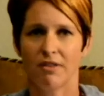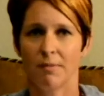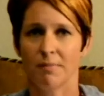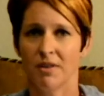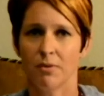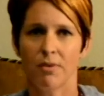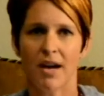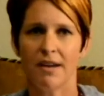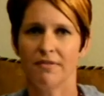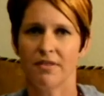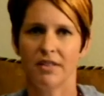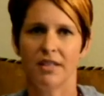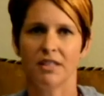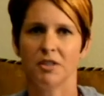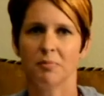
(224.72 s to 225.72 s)
I'm the wife that
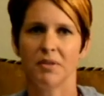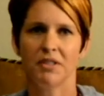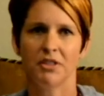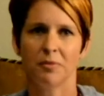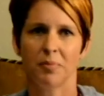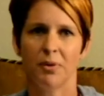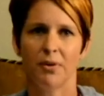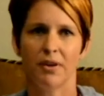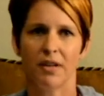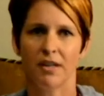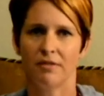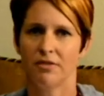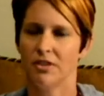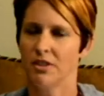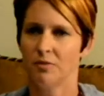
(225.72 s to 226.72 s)
needs to be
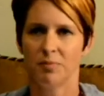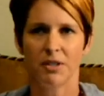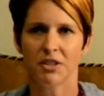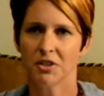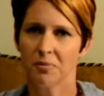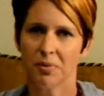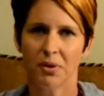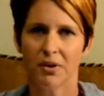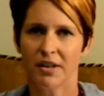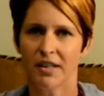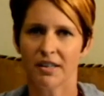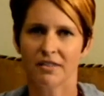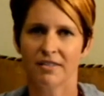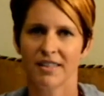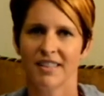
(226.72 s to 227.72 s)
supportive. Just be
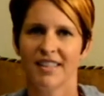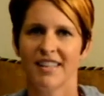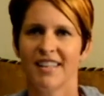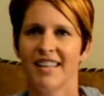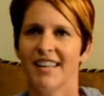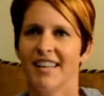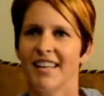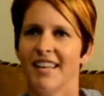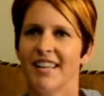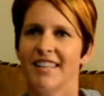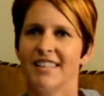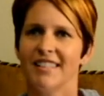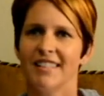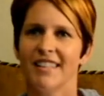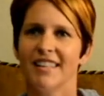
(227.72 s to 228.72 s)
supportive.
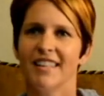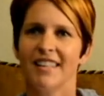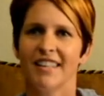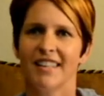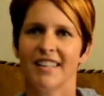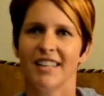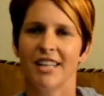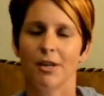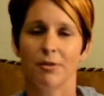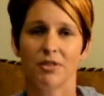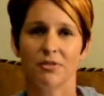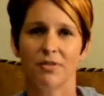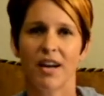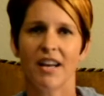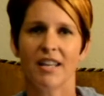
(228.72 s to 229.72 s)
And it
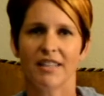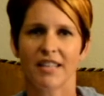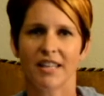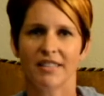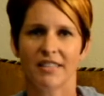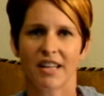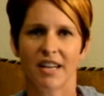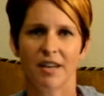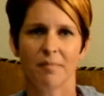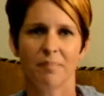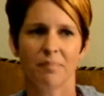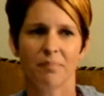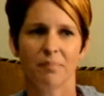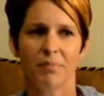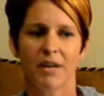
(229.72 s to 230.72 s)
was fine at that
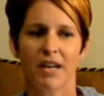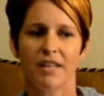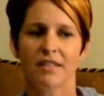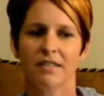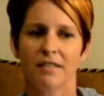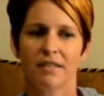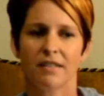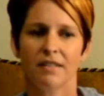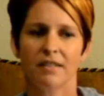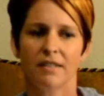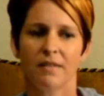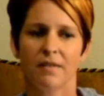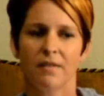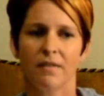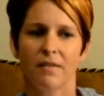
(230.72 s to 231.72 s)
time, but
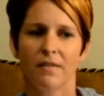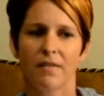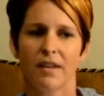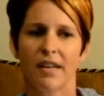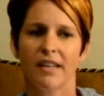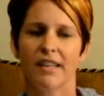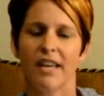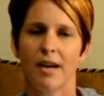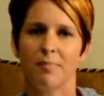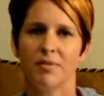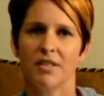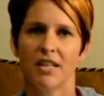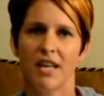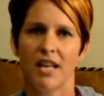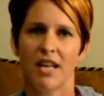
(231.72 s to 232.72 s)
it
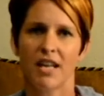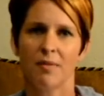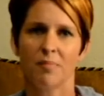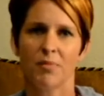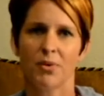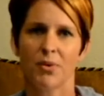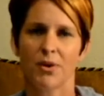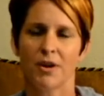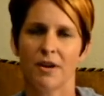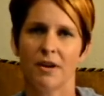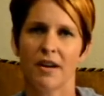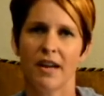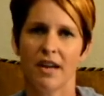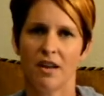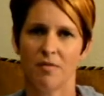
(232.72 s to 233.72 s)
kept getting
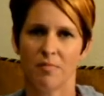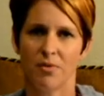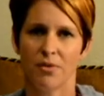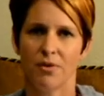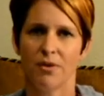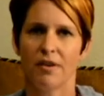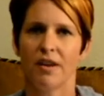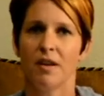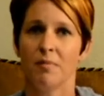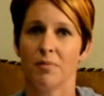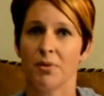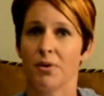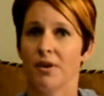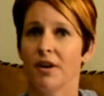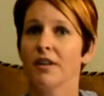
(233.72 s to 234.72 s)
more and more and
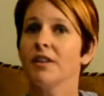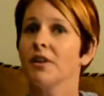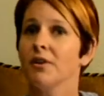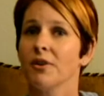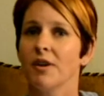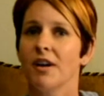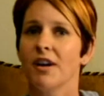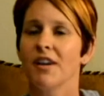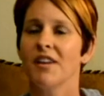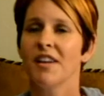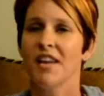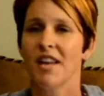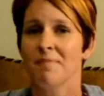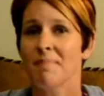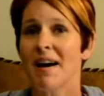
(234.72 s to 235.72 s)
more, a little,
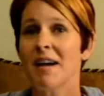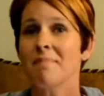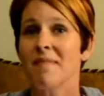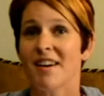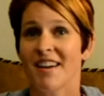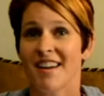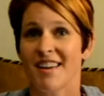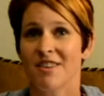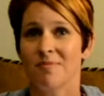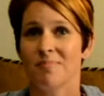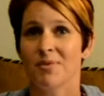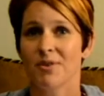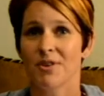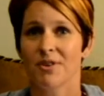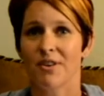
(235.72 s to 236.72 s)
in my mind,
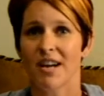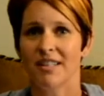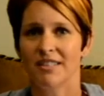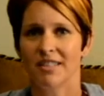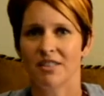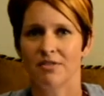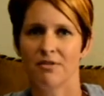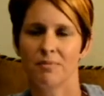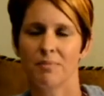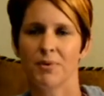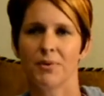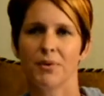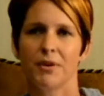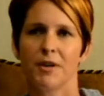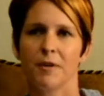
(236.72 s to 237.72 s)
more aggressive,
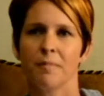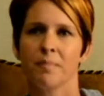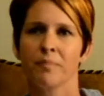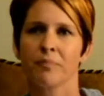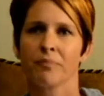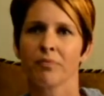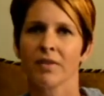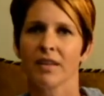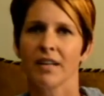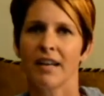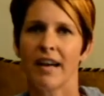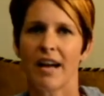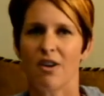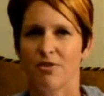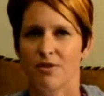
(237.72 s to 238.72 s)
more
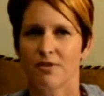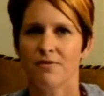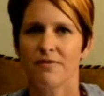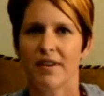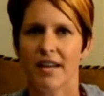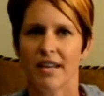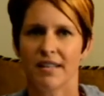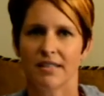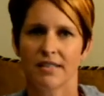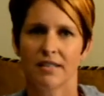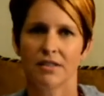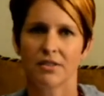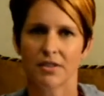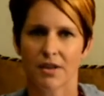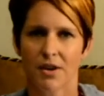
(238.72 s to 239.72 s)
out in your face.
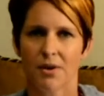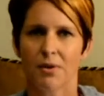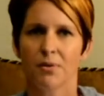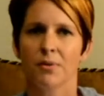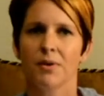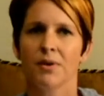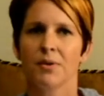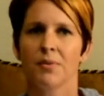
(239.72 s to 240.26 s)
So